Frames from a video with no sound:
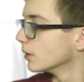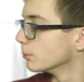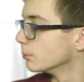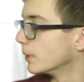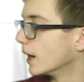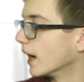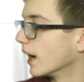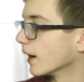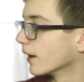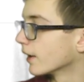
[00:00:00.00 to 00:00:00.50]

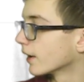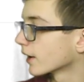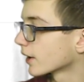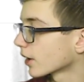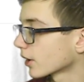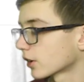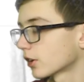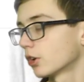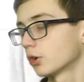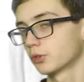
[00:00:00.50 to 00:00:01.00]
Man, I
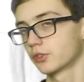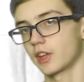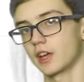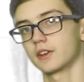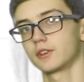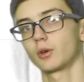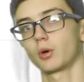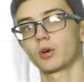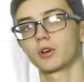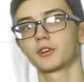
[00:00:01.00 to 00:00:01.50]
gotta close
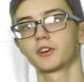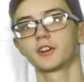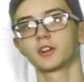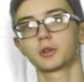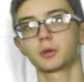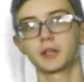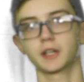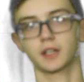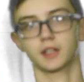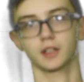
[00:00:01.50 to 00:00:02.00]
that door real
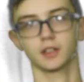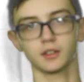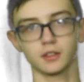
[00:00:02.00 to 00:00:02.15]
quick.